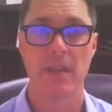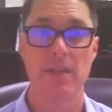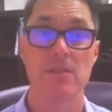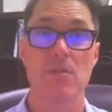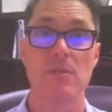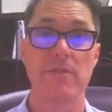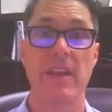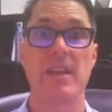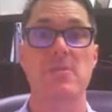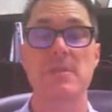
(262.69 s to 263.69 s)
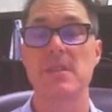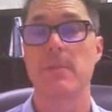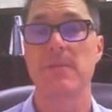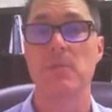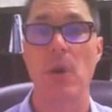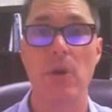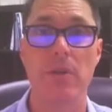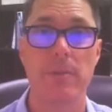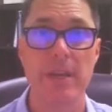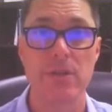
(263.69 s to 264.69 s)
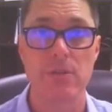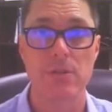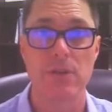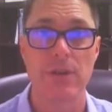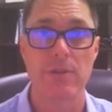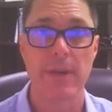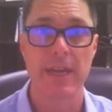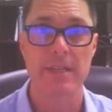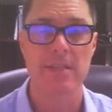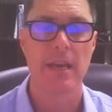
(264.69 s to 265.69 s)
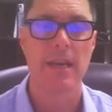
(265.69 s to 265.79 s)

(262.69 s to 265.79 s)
these sorts of announcements coming from all the major Australian banks.